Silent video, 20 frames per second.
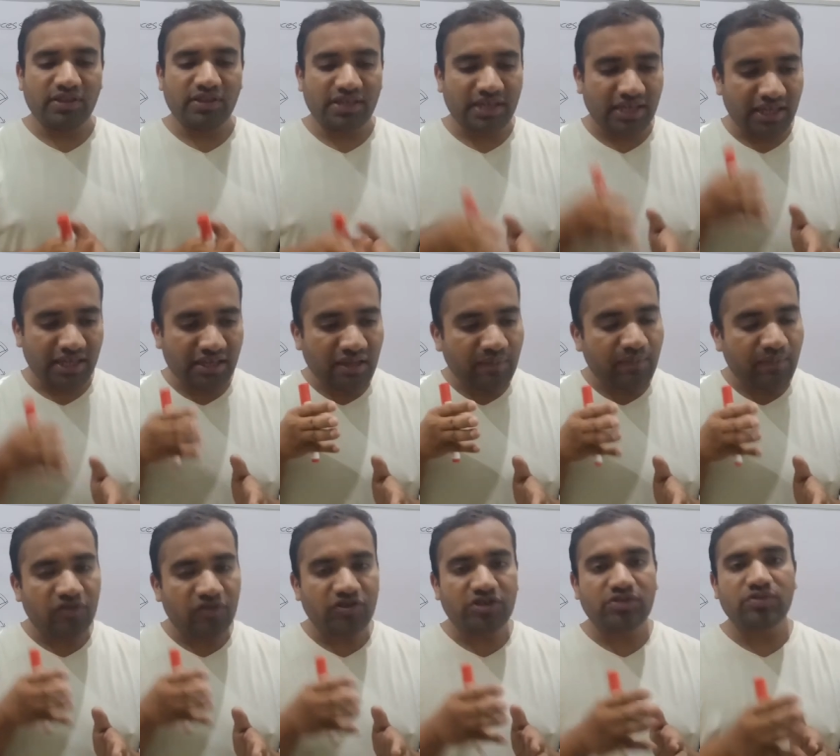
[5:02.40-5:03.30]
when the air
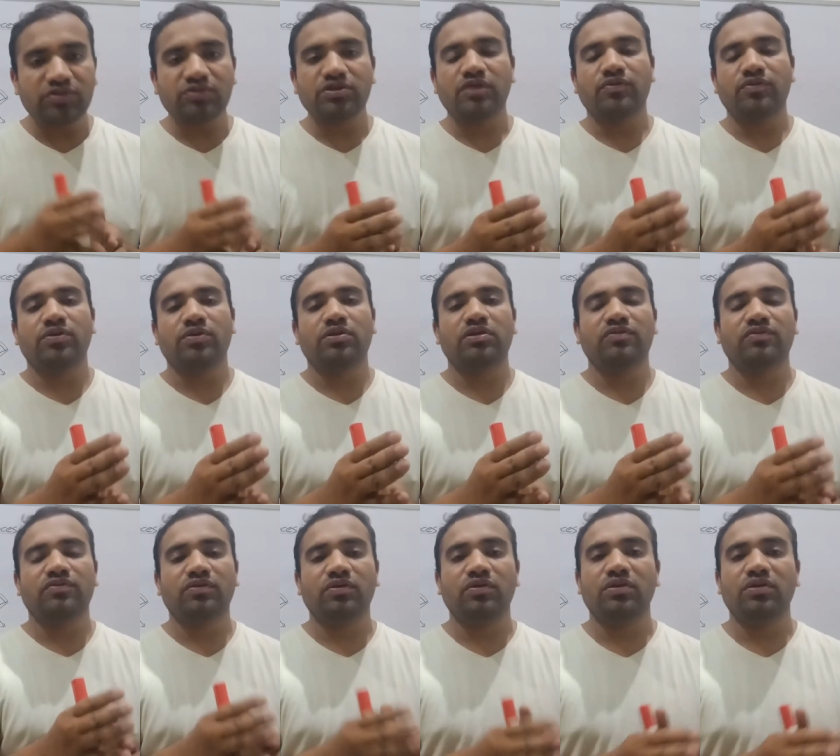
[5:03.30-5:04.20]
passes through the vocal
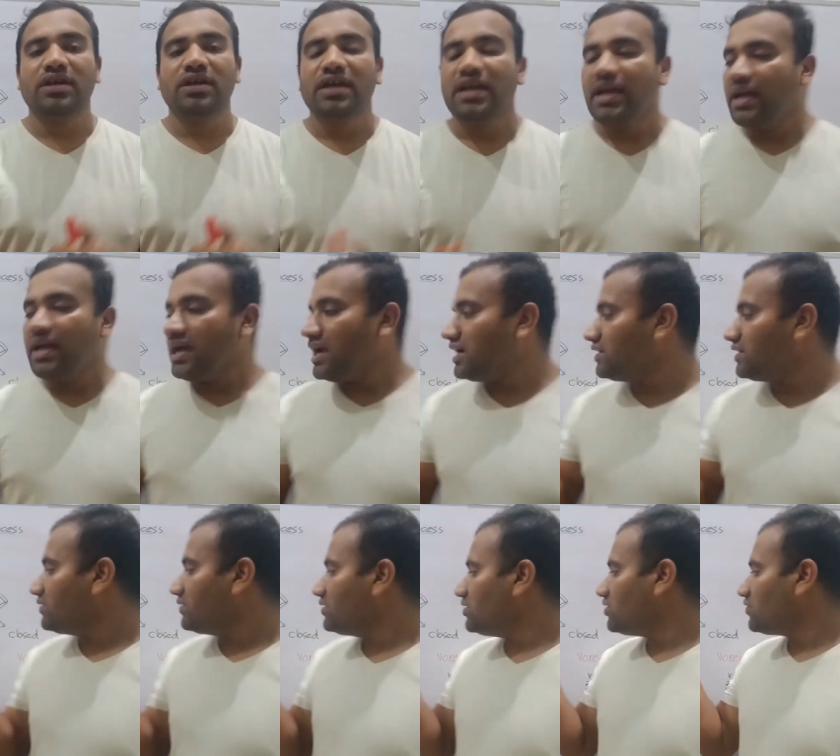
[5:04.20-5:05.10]
fold,
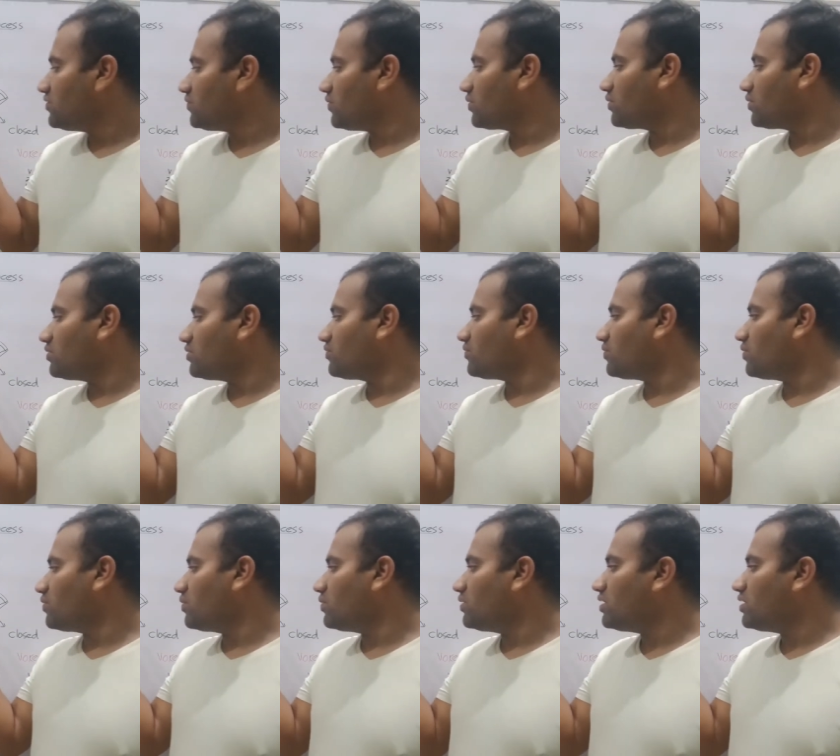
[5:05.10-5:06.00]
and these vocal
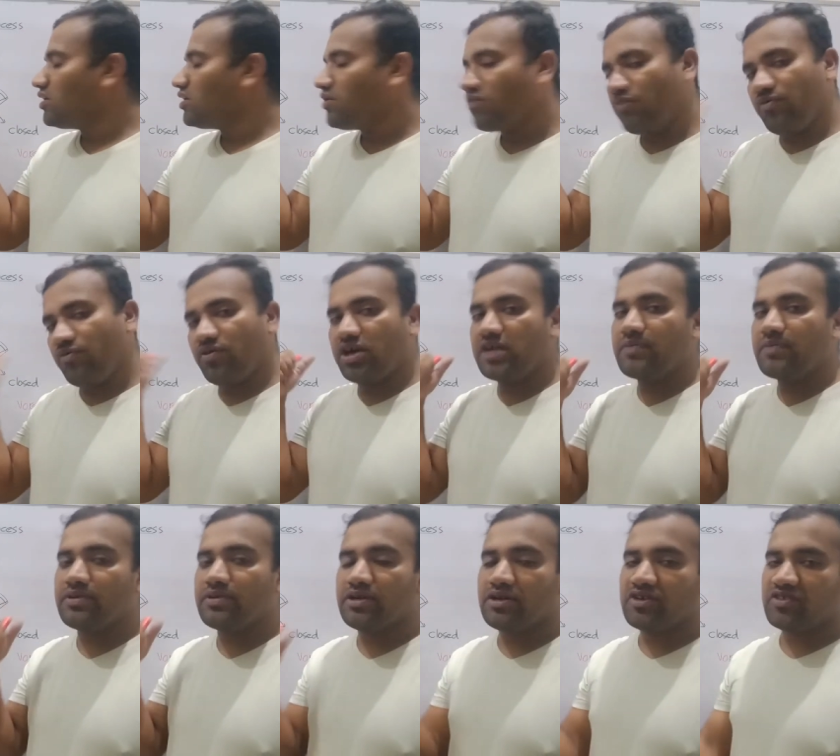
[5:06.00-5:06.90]
fold
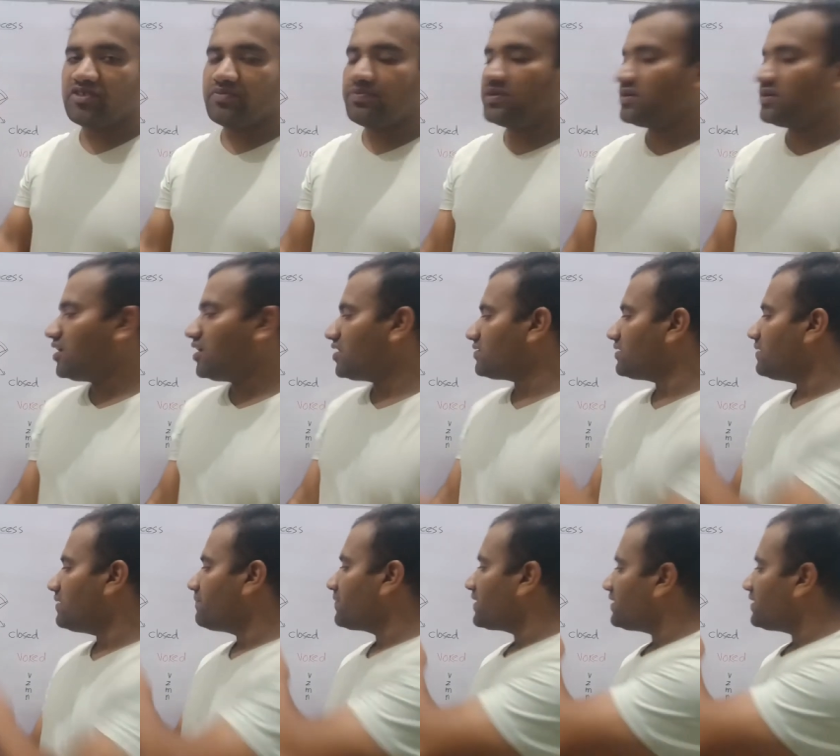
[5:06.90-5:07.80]
vibrates because
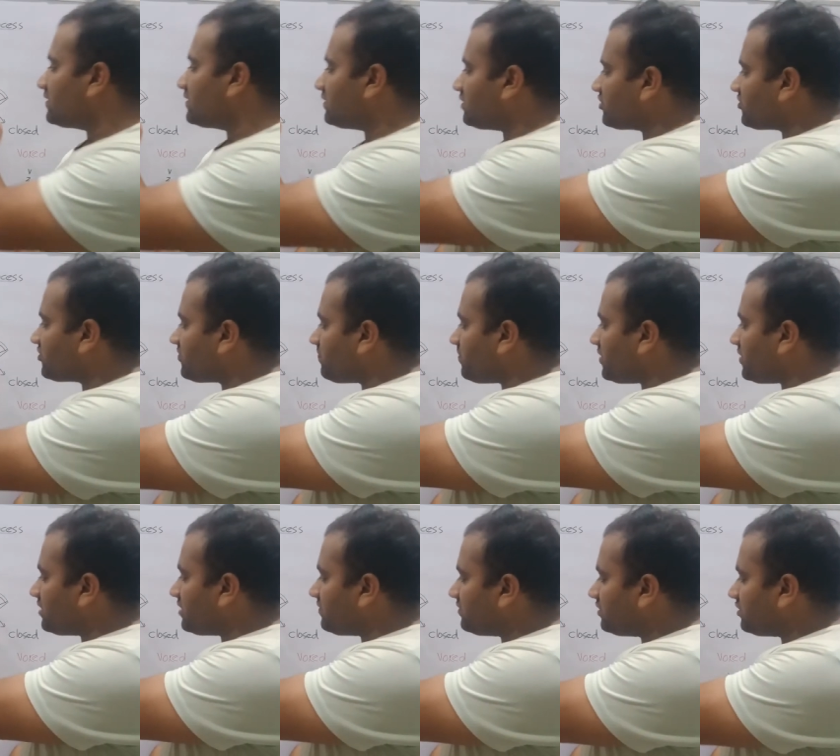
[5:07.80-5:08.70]
the
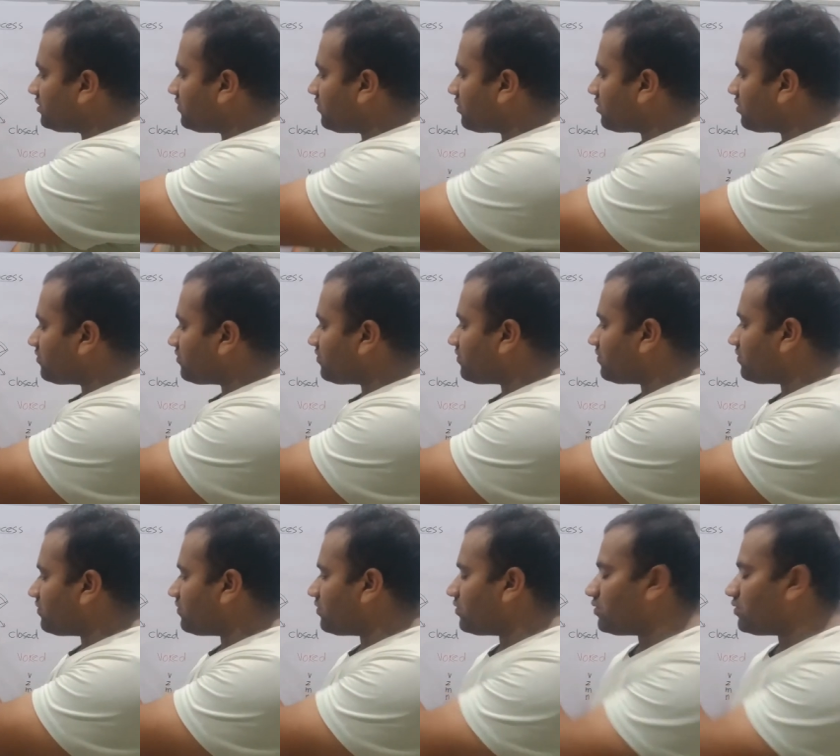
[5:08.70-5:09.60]
space within the vocal
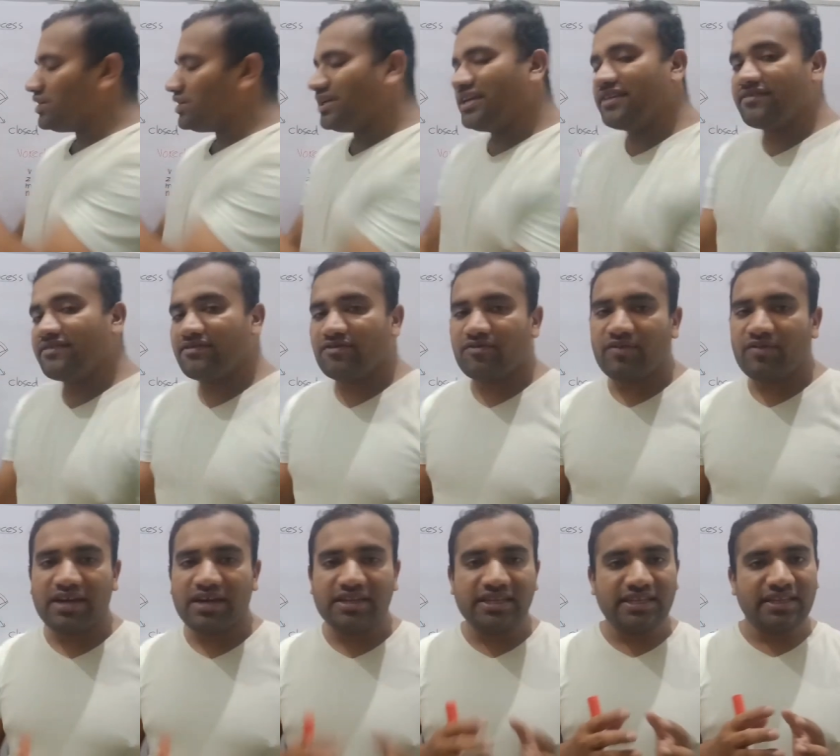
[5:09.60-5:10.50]
fold is
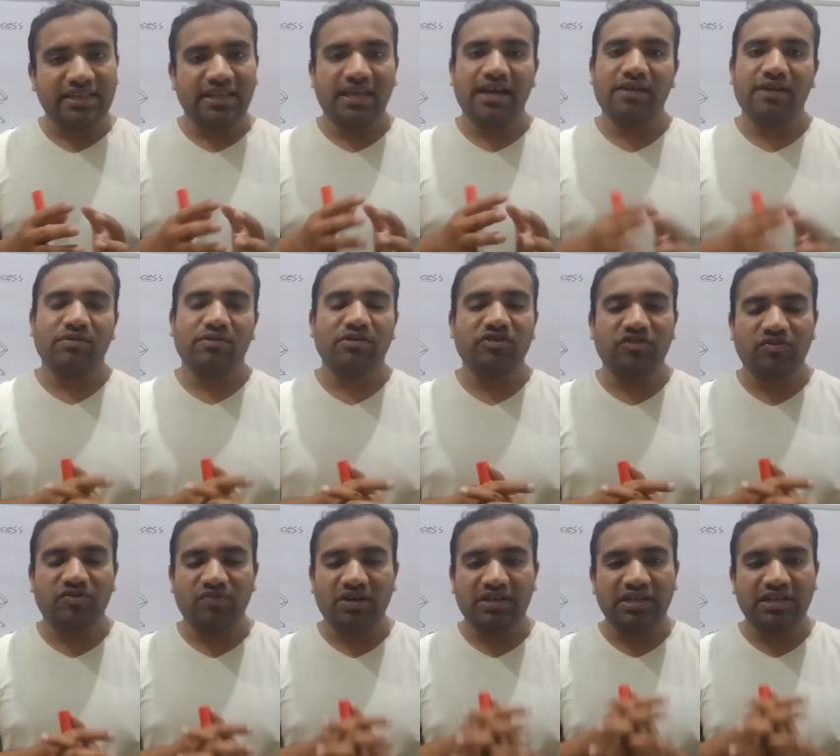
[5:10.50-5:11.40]
very narrow, is
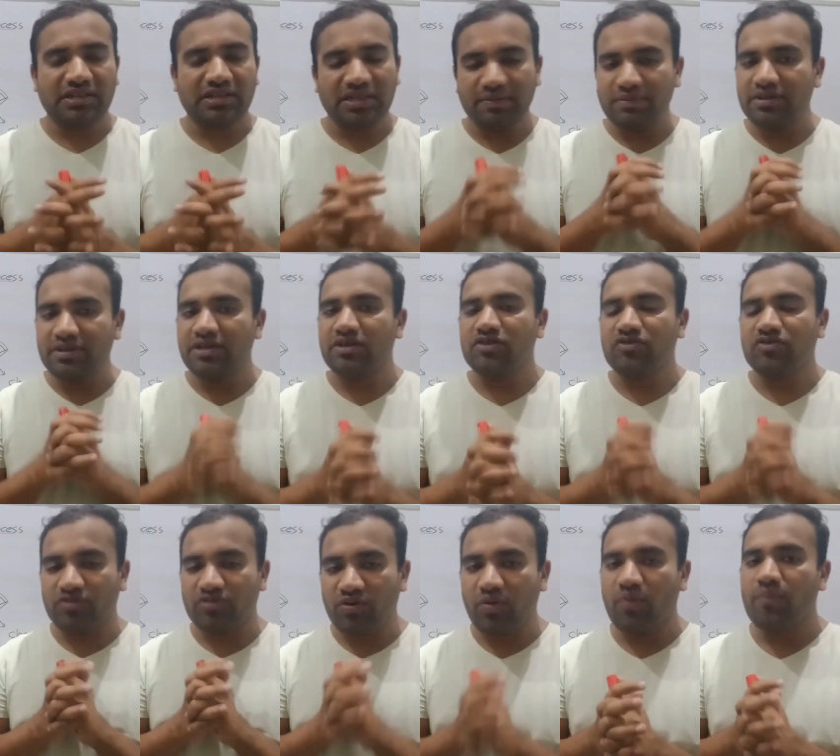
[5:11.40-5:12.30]
very limited.
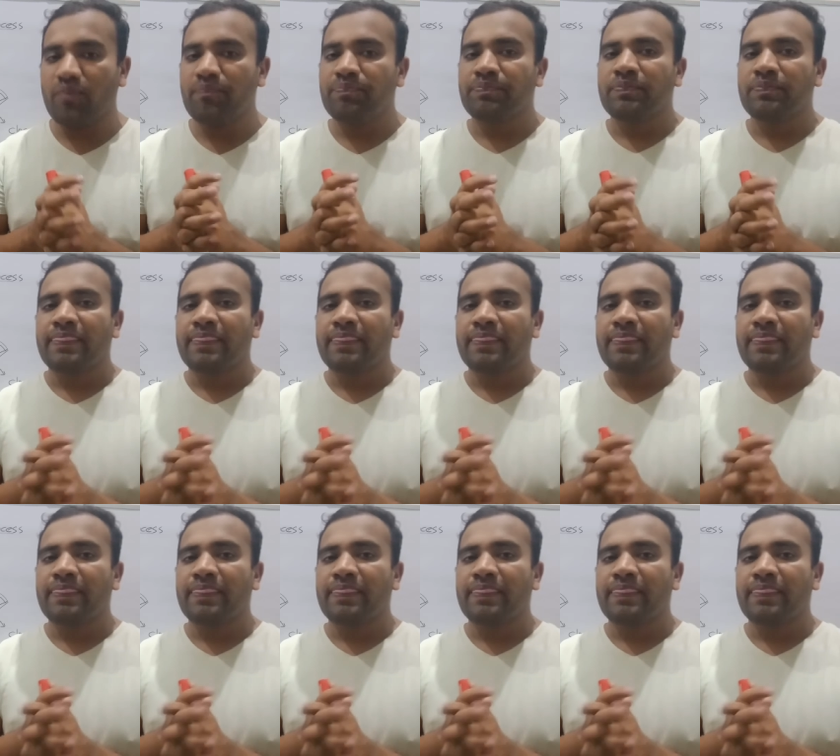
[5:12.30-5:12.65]
So